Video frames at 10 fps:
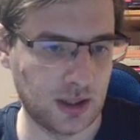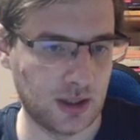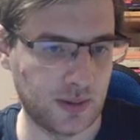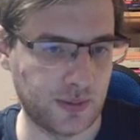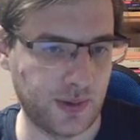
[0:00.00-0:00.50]

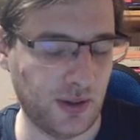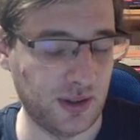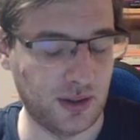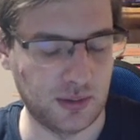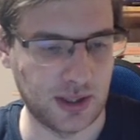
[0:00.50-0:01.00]
And here
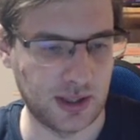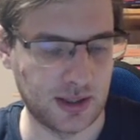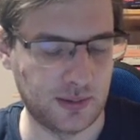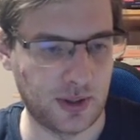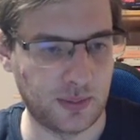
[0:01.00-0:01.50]
it looks like
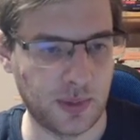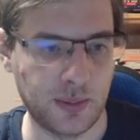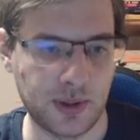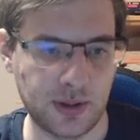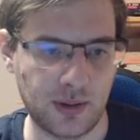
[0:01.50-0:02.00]
that we are
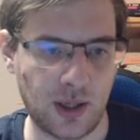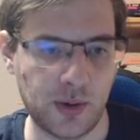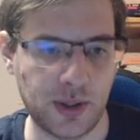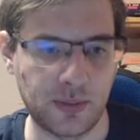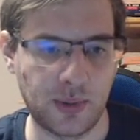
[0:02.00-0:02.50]
maybe
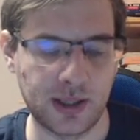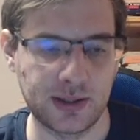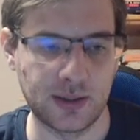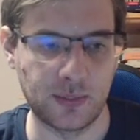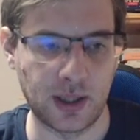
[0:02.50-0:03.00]
allowing black
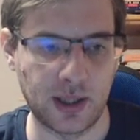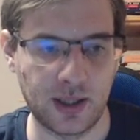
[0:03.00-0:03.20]
some play.